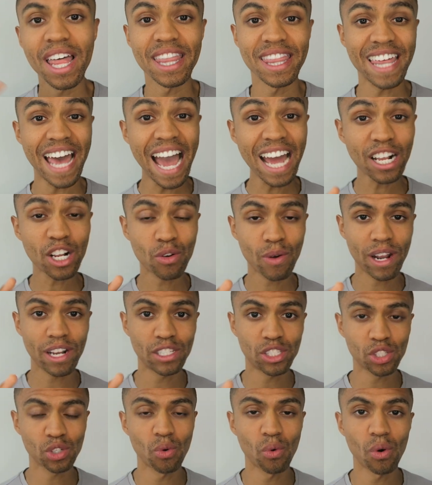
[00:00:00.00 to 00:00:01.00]
That
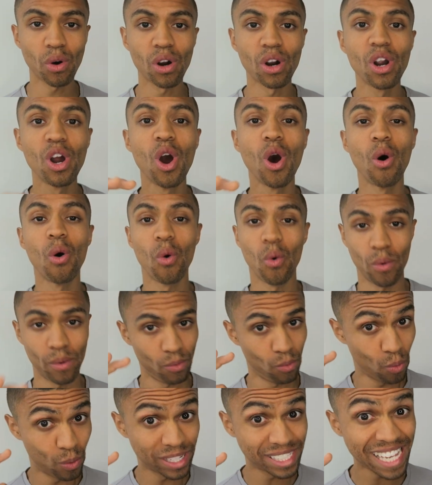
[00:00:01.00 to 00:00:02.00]
credit score
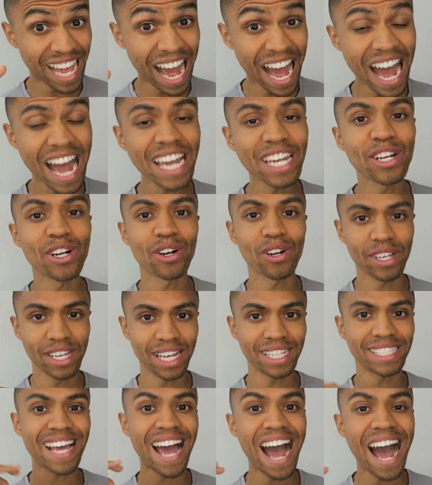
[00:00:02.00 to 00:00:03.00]
was higher,
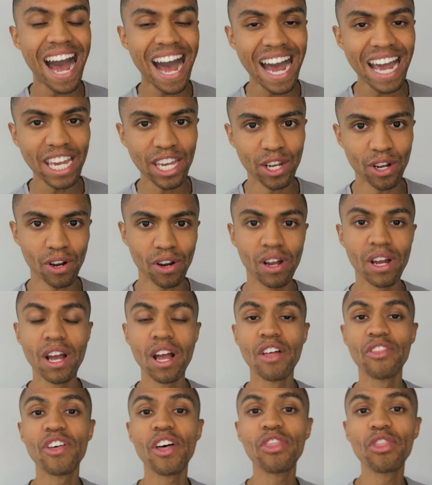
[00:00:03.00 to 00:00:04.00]
yes, higher
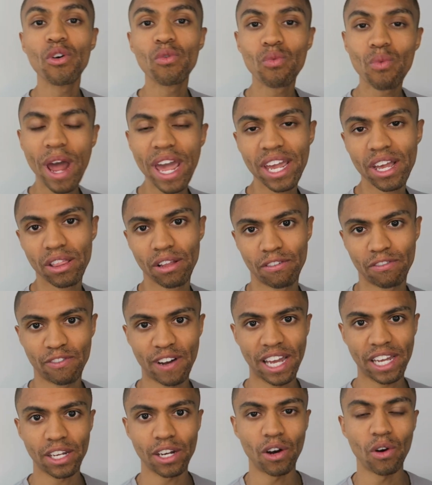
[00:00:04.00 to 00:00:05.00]
than the regular
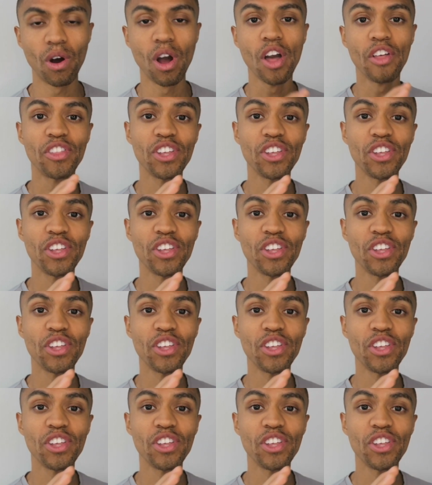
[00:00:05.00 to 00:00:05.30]
FICO.